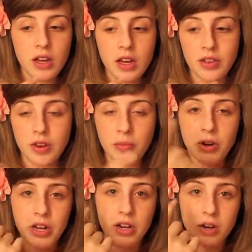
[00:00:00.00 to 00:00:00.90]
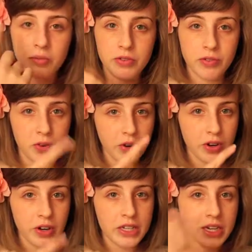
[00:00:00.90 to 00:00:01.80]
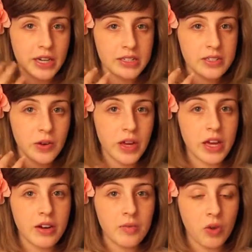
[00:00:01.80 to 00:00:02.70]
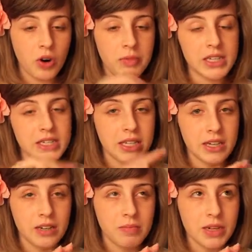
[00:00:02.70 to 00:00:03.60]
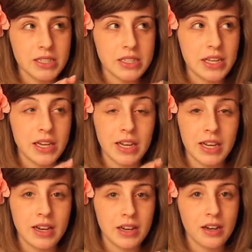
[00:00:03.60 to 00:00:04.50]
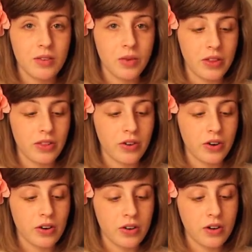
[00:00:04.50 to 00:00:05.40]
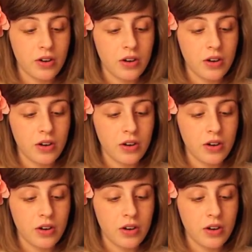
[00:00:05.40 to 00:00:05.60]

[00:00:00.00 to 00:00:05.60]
either putting it on before and letting it soak in, or mixing it in with your